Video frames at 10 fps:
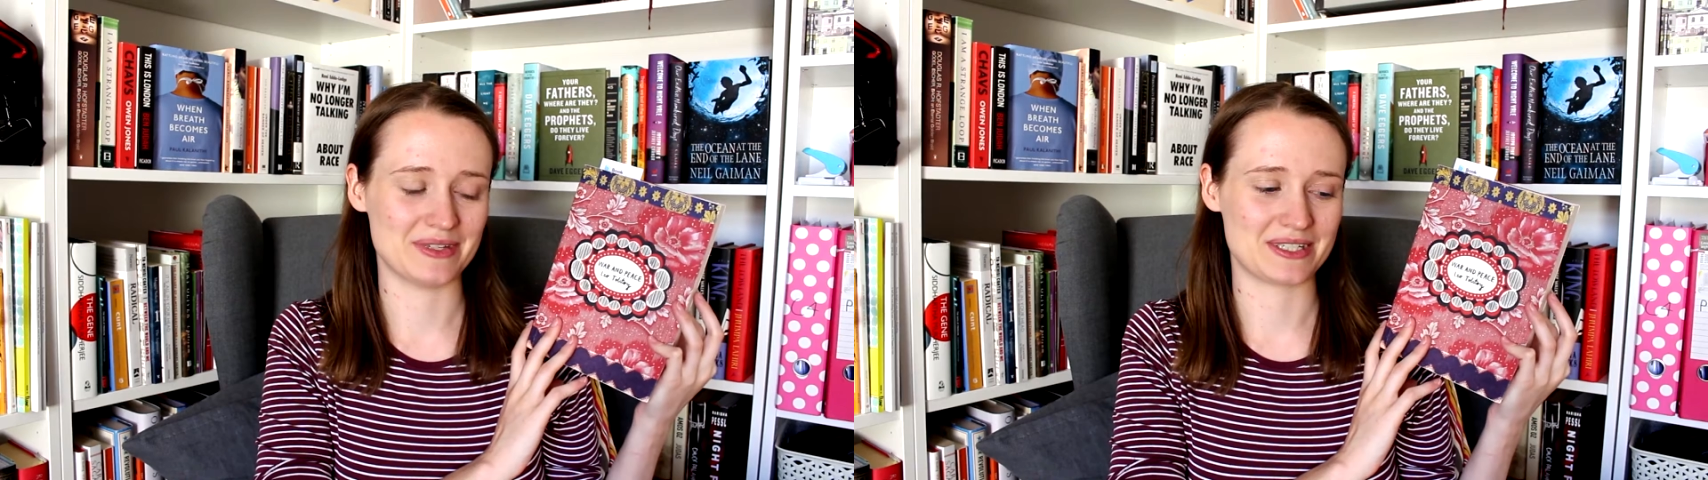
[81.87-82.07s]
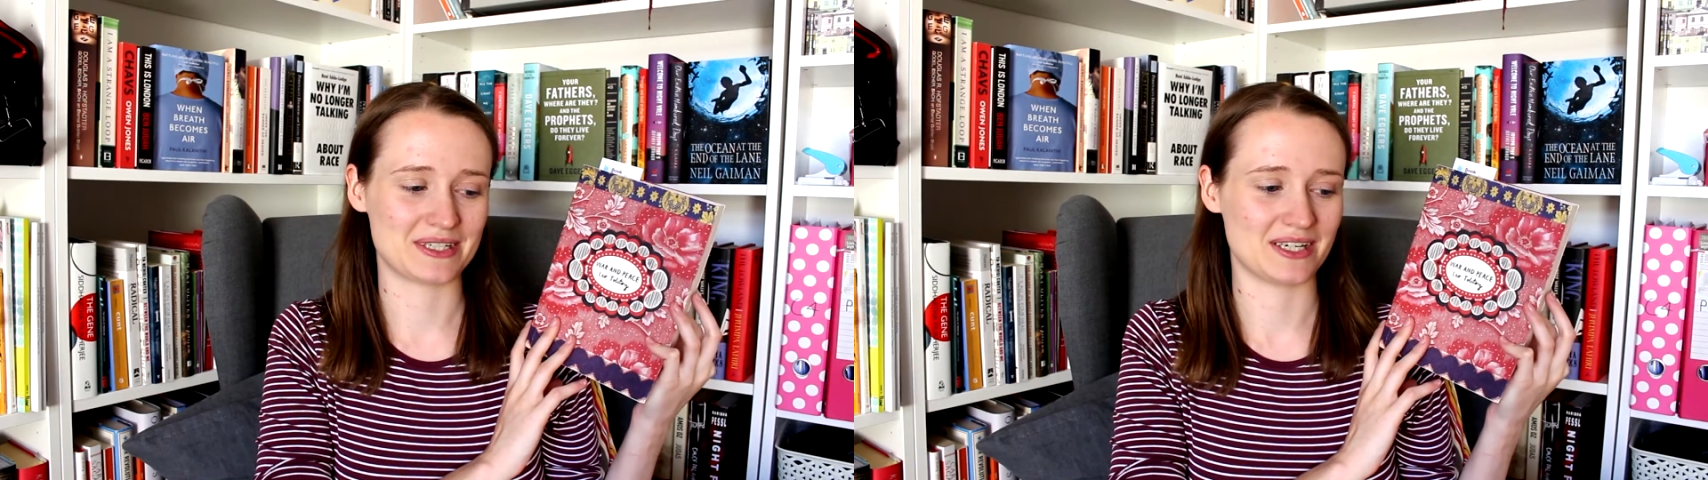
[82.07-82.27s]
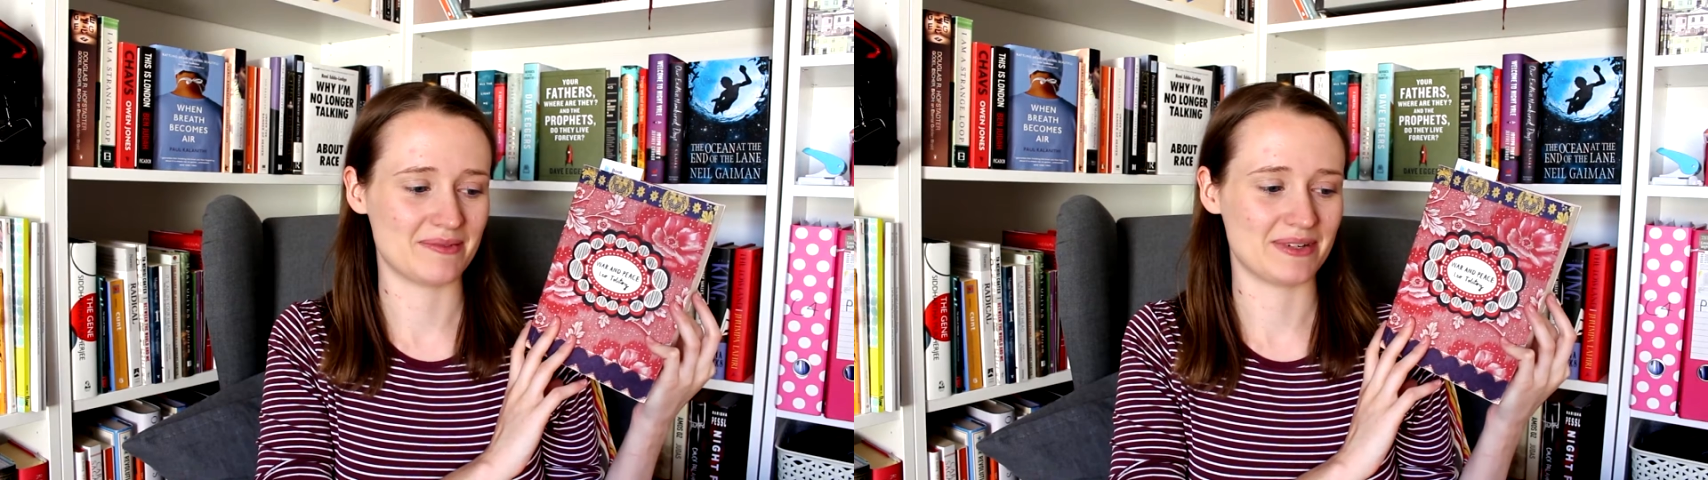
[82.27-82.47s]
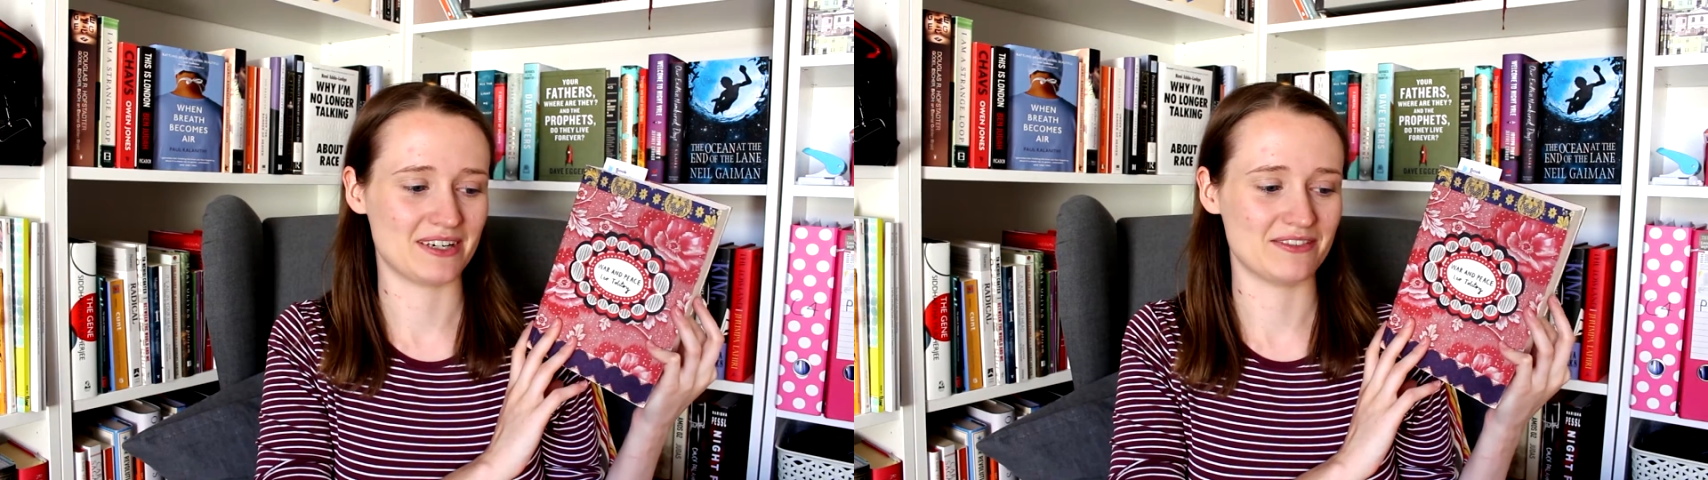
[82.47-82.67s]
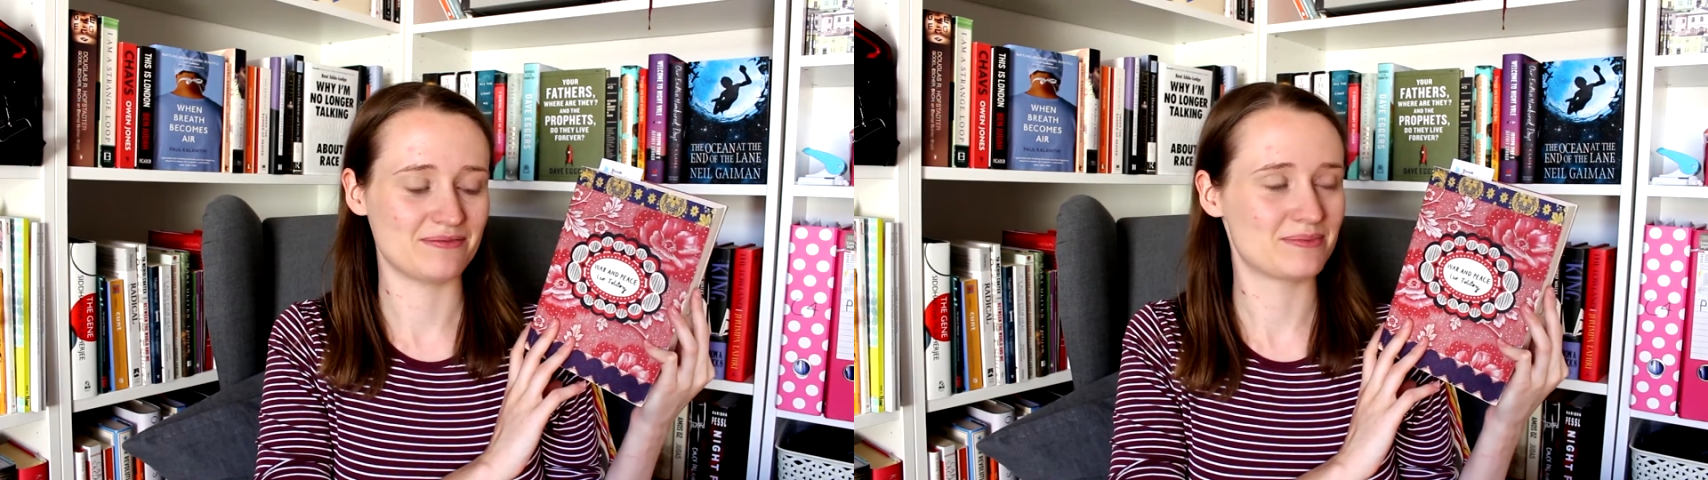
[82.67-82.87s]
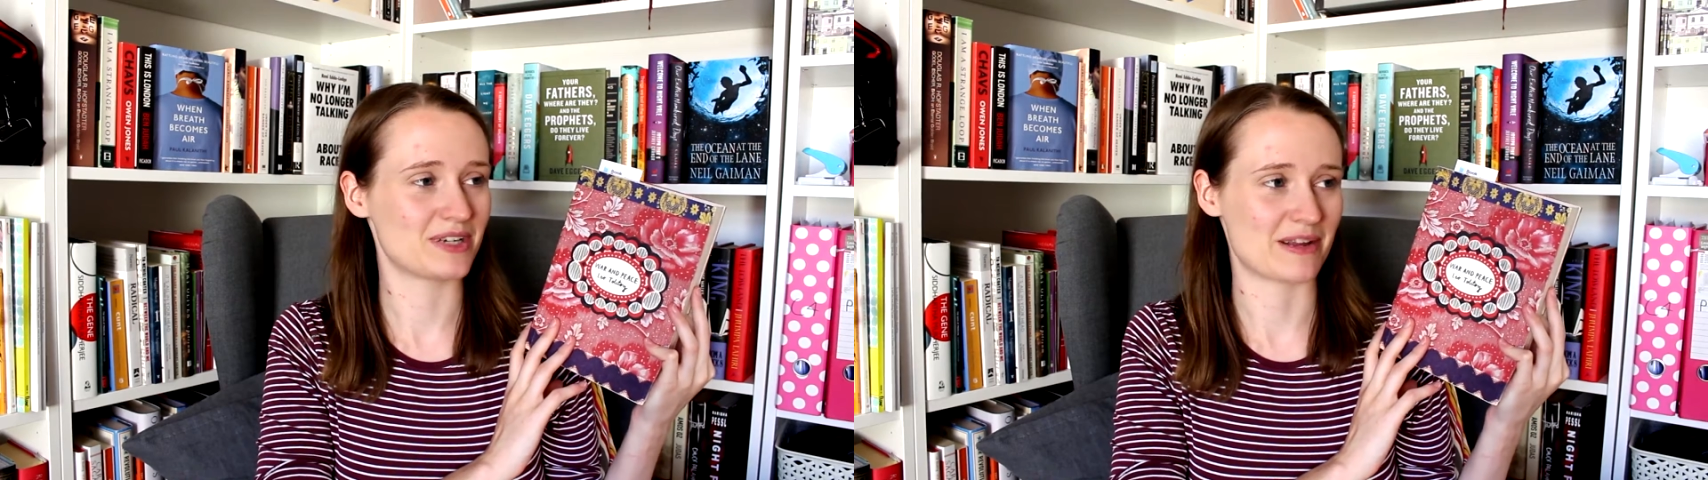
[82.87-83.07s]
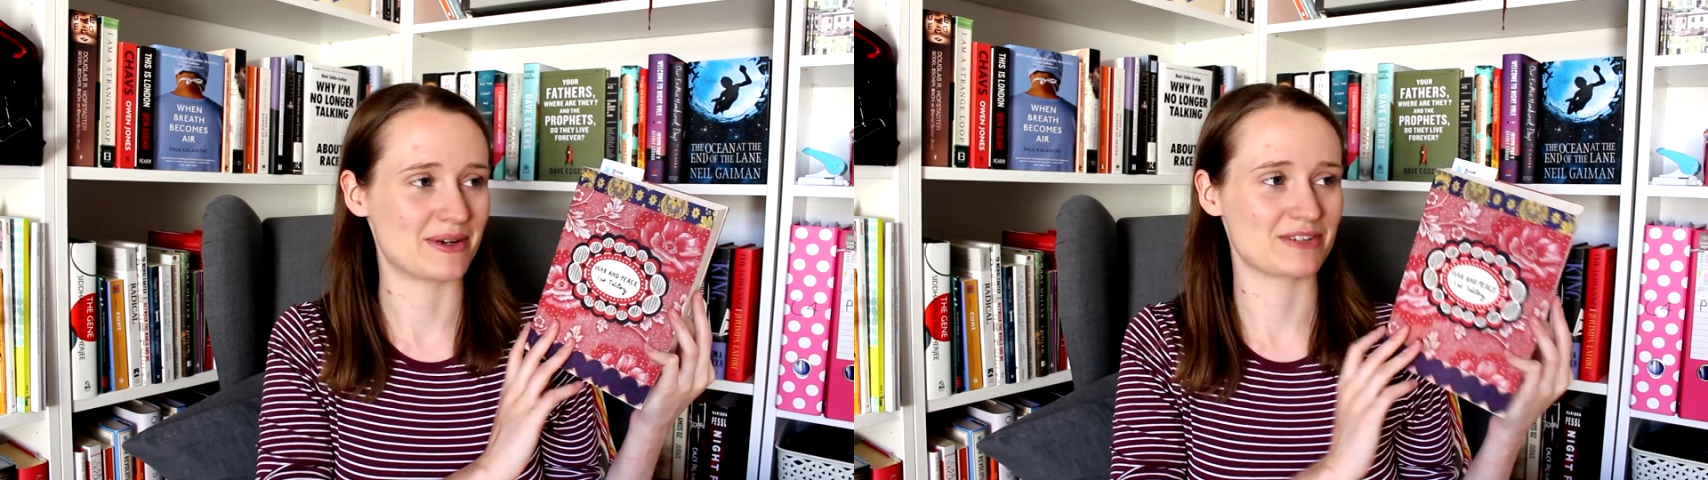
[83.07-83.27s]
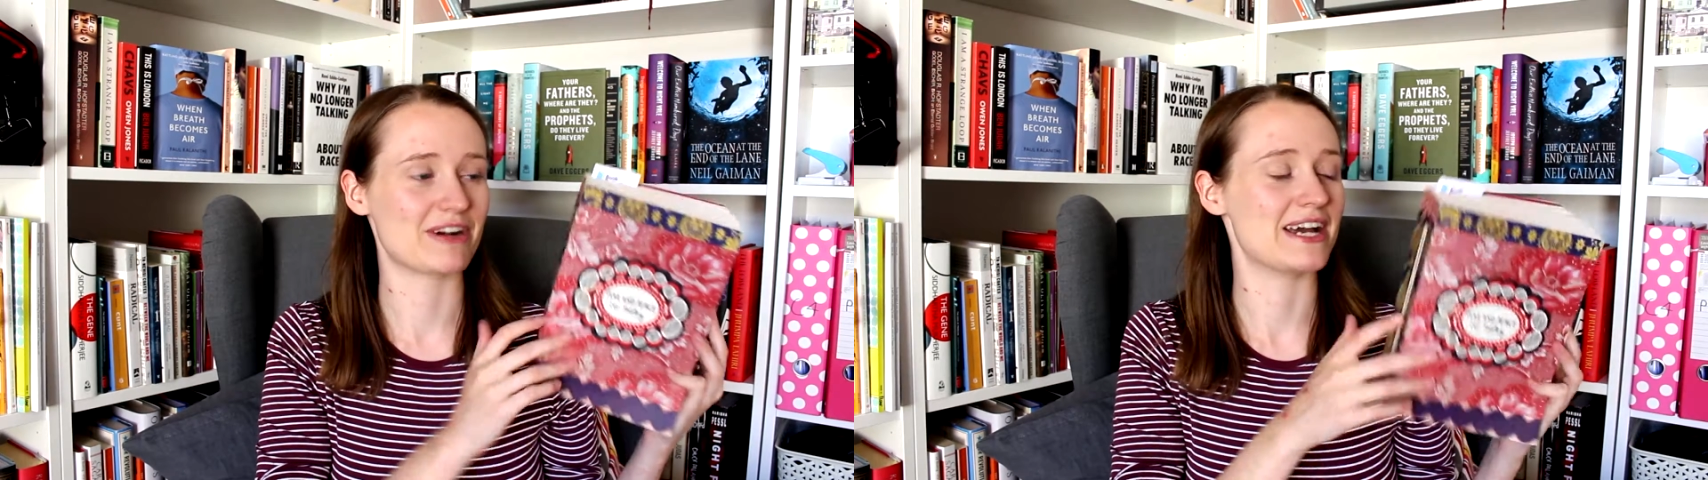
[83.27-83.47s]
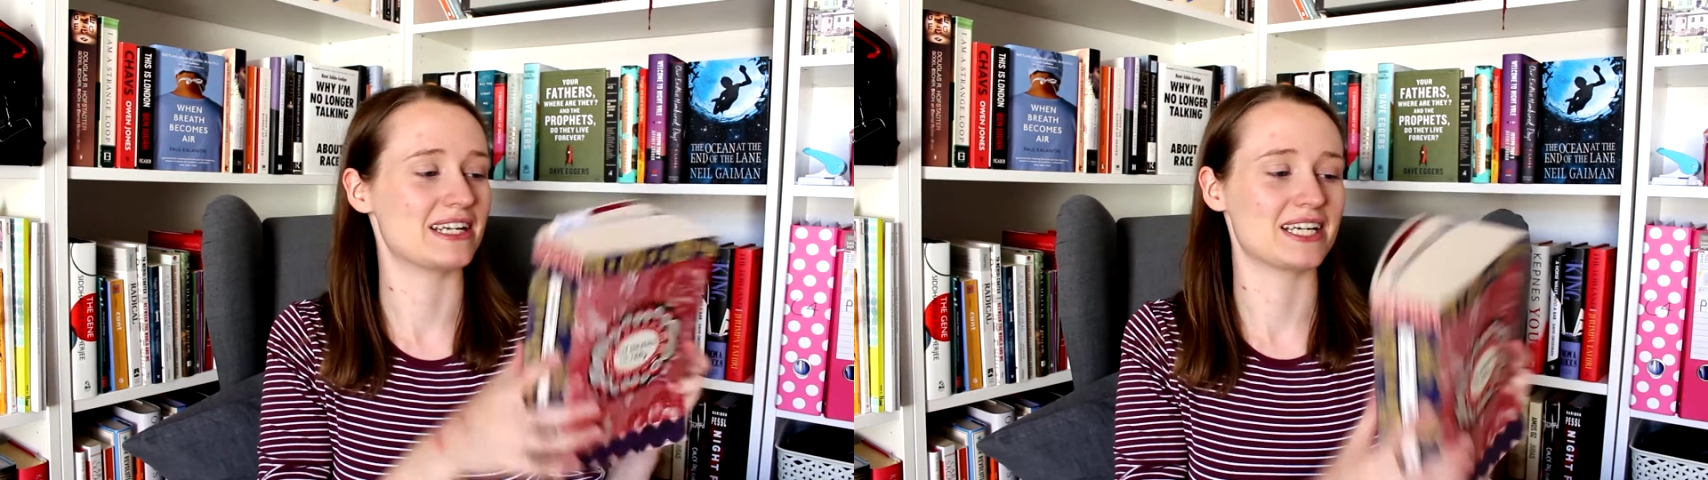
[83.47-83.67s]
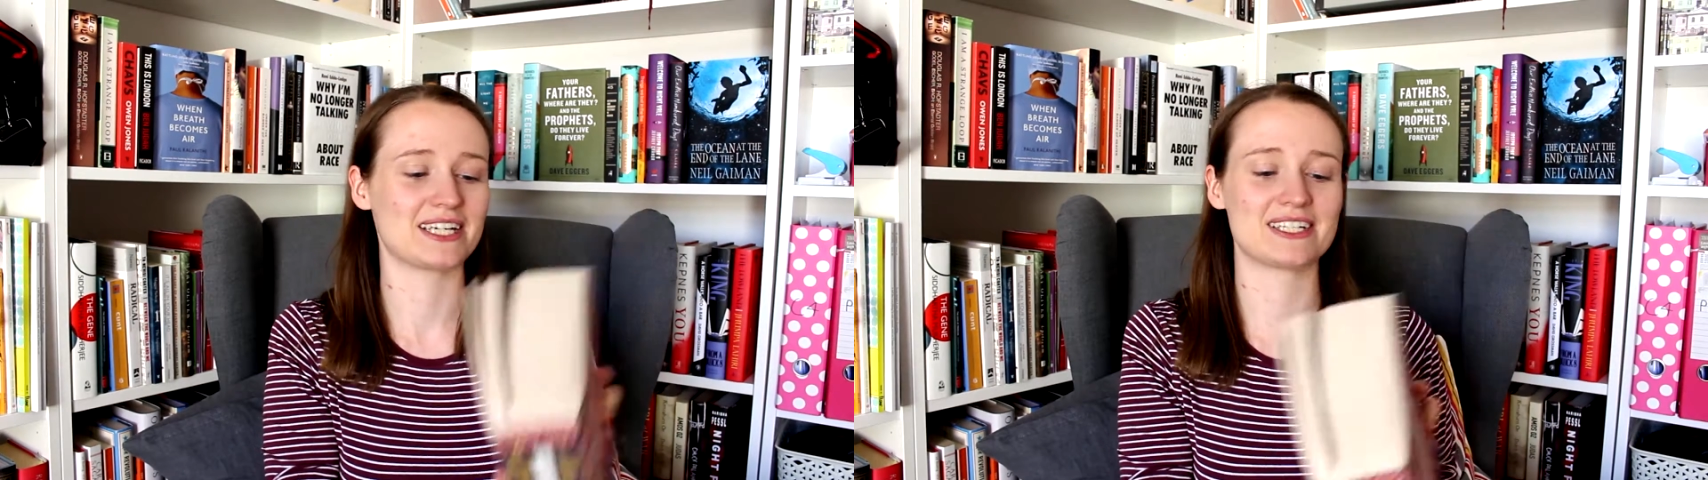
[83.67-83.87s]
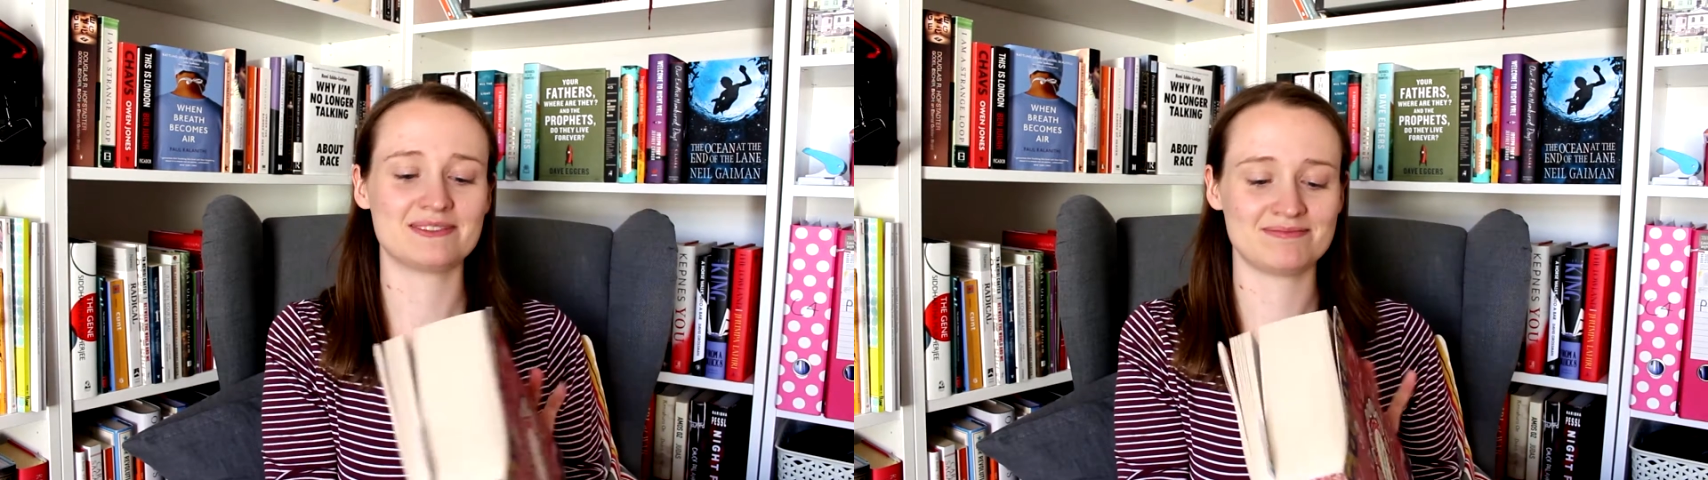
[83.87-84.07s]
this time and I've pretty much read like